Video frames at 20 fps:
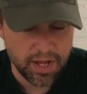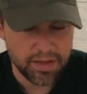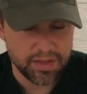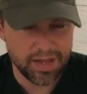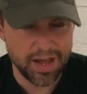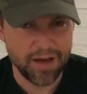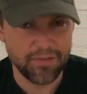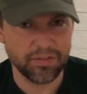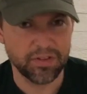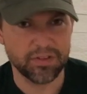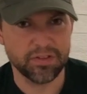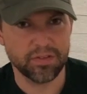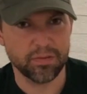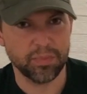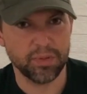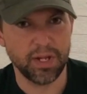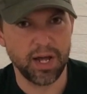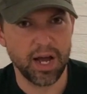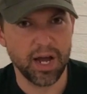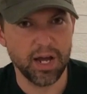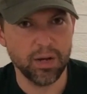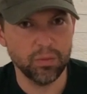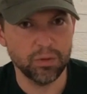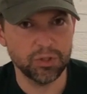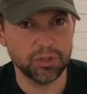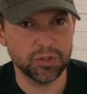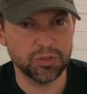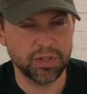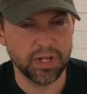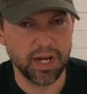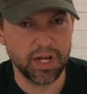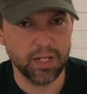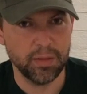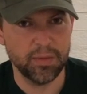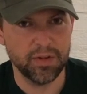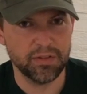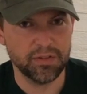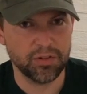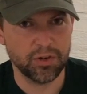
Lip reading: They have the supply, which are the elements